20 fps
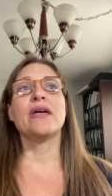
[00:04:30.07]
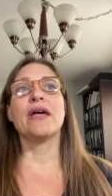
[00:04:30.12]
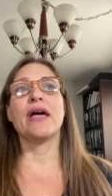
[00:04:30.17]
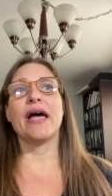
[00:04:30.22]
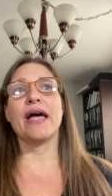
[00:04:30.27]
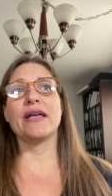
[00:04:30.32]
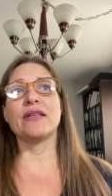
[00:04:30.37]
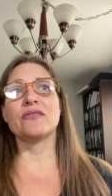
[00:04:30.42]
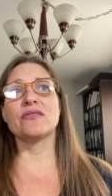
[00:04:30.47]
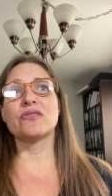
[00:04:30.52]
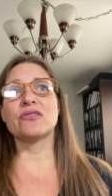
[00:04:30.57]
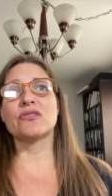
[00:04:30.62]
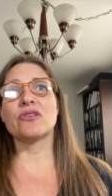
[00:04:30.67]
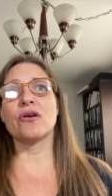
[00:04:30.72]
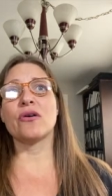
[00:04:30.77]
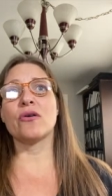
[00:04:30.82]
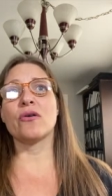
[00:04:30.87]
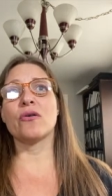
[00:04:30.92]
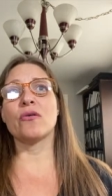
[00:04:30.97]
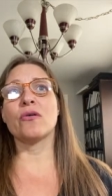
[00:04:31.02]
And
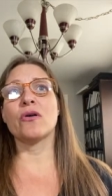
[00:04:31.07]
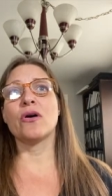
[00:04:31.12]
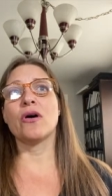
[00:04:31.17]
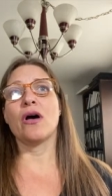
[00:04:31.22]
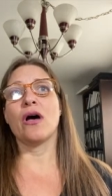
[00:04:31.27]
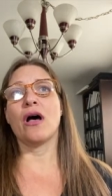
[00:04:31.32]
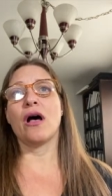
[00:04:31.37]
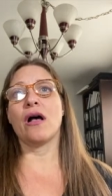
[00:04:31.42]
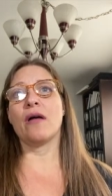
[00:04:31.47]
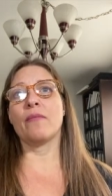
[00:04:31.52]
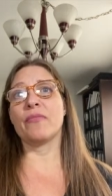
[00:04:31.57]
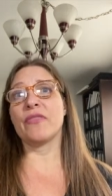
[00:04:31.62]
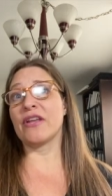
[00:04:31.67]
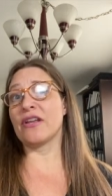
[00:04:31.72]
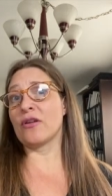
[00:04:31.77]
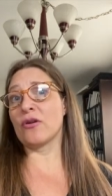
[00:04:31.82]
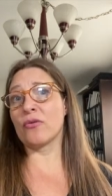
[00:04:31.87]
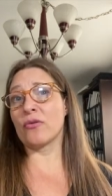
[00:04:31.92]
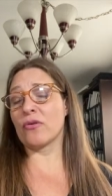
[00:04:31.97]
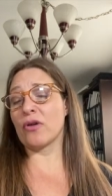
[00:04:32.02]
so um, they
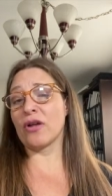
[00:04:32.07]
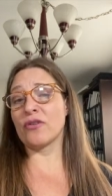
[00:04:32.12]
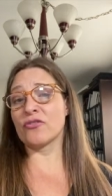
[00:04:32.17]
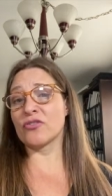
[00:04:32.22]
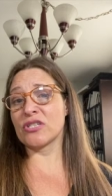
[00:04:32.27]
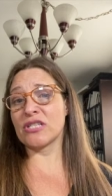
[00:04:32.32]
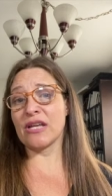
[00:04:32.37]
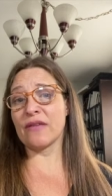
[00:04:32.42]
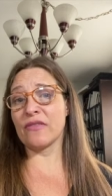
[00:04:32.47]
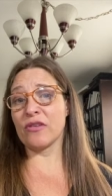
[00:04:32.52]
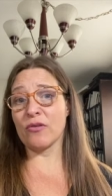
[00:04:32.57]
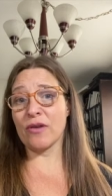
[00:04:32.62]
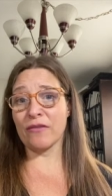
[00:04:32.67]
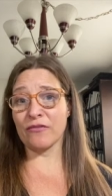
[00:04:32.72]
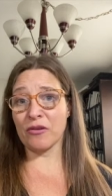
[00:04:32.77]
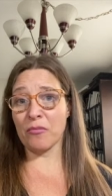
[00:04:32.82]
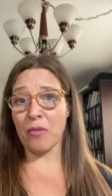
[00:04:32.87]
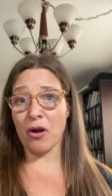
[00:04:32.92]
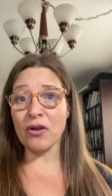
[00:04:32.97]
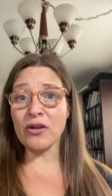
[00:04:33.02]
don't understand that you have
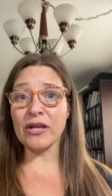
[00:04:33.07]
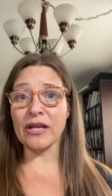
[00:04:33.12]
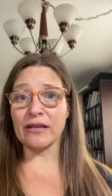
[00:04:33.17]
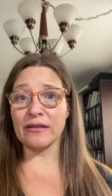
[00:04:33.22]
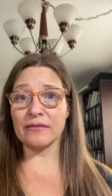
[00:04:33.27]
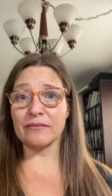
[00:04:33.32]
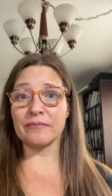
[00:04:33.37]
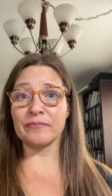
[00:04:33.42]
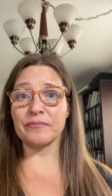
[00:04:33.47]
to market